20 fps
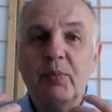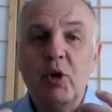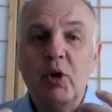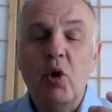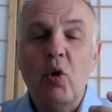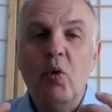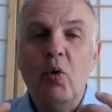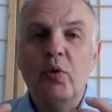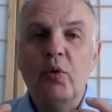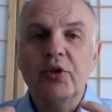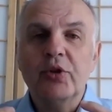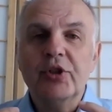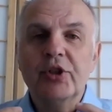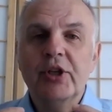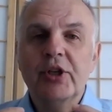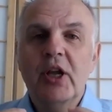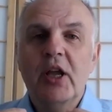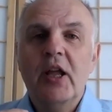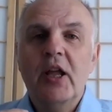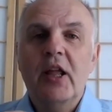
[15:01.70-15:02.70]

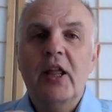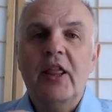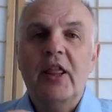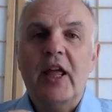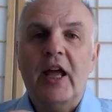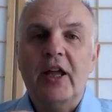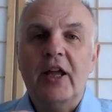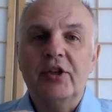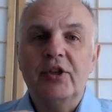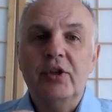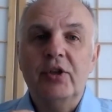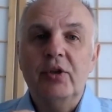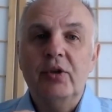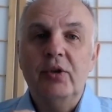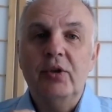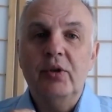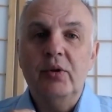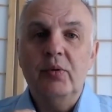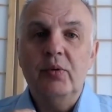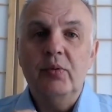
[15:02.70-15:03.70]
cause that
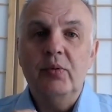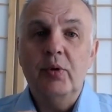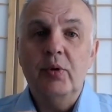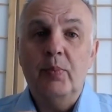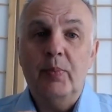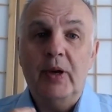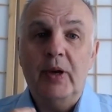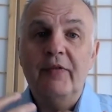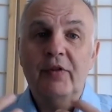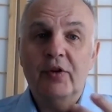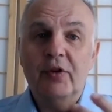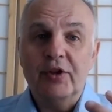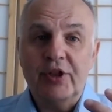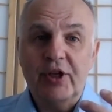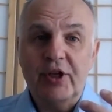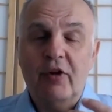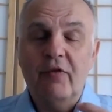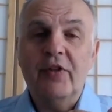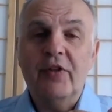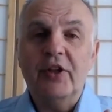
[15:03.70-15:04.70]
you believe in
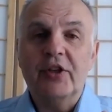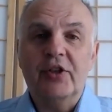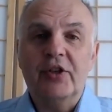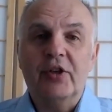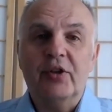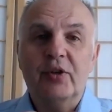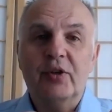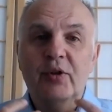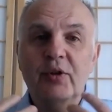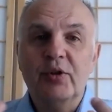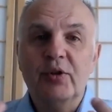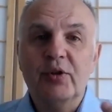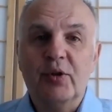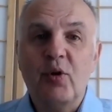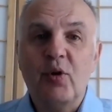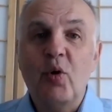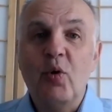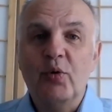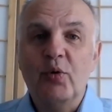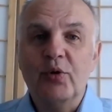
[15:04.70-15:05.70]
yourself, that's a good
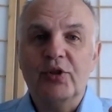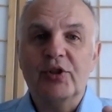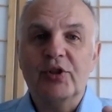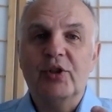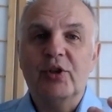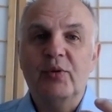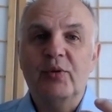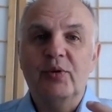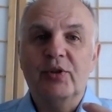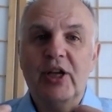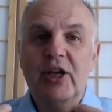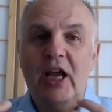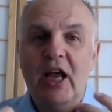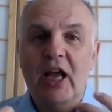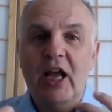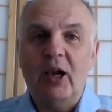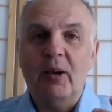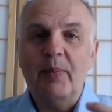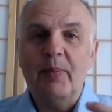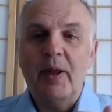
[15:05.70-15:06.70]
cause to
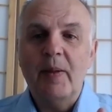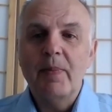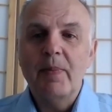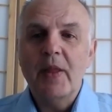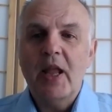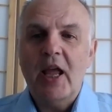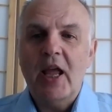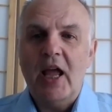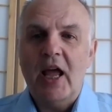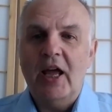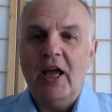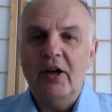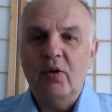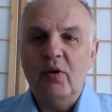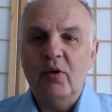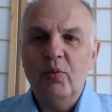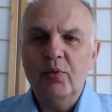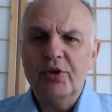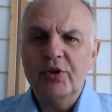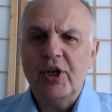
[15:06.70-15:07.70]
help, and
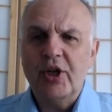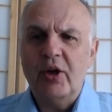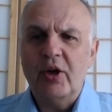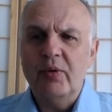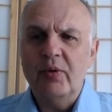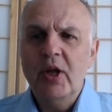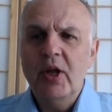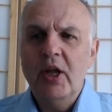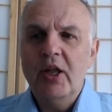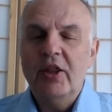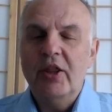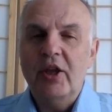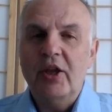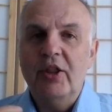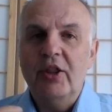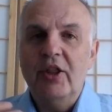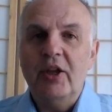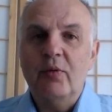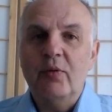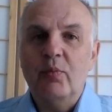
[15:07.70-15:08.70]
also that you
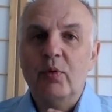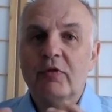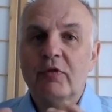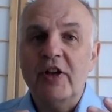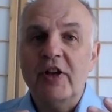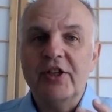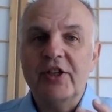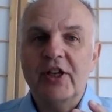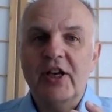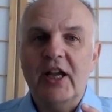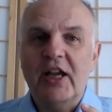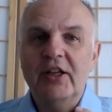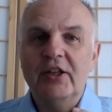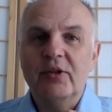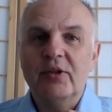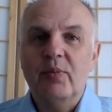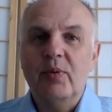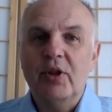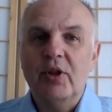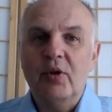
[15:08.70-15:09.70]
think would
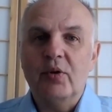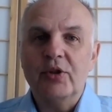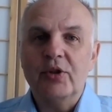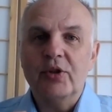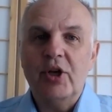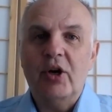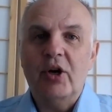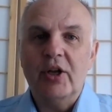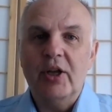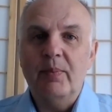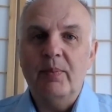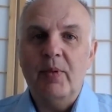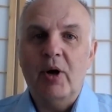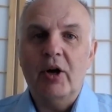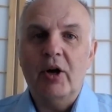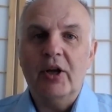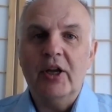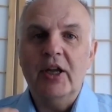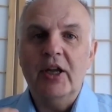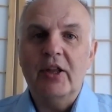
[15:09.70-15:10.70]
resonate with your target
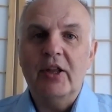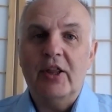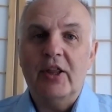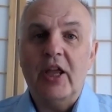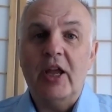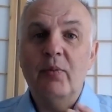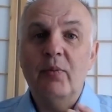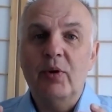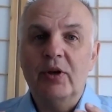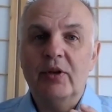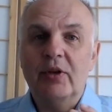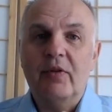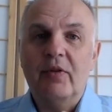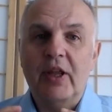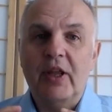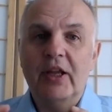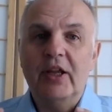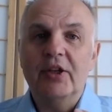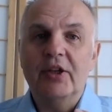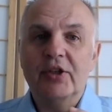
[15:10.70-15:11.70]
market, that they would
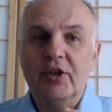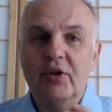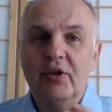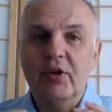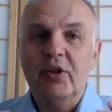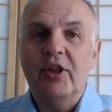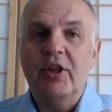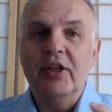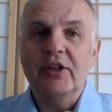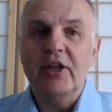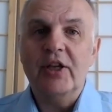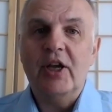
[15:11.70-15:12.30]
think it's a good thing to